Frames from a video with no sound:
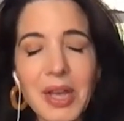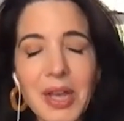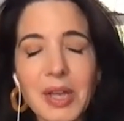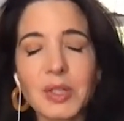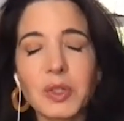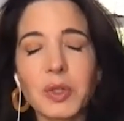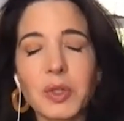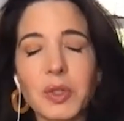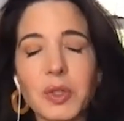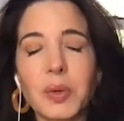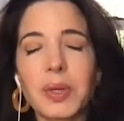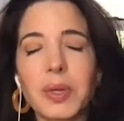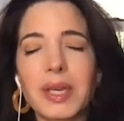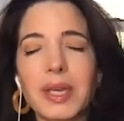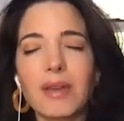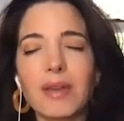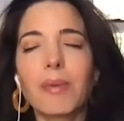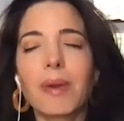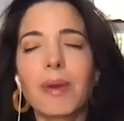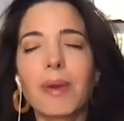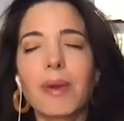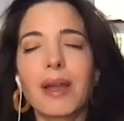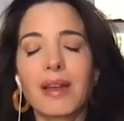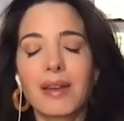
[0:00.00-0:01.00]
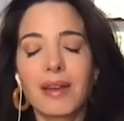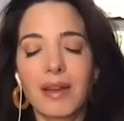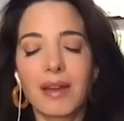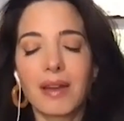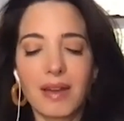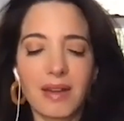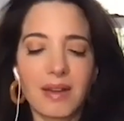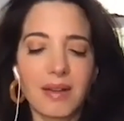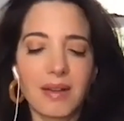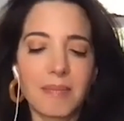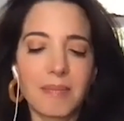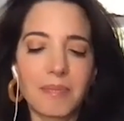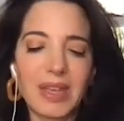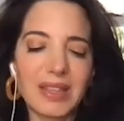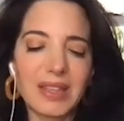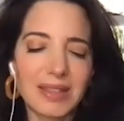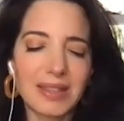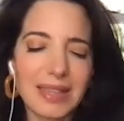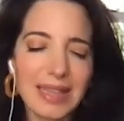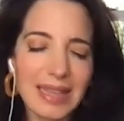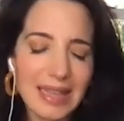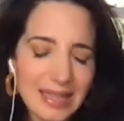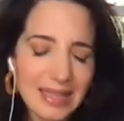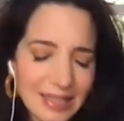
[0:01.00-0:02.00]
So he ran
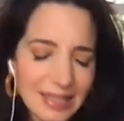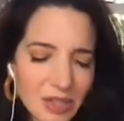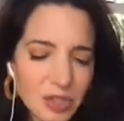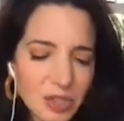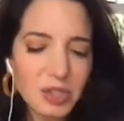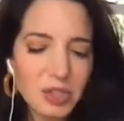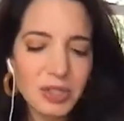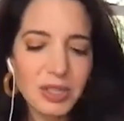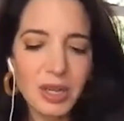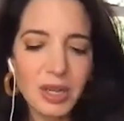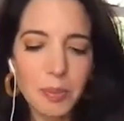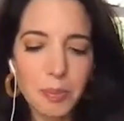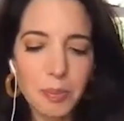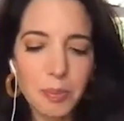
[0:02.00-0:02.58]
essentially a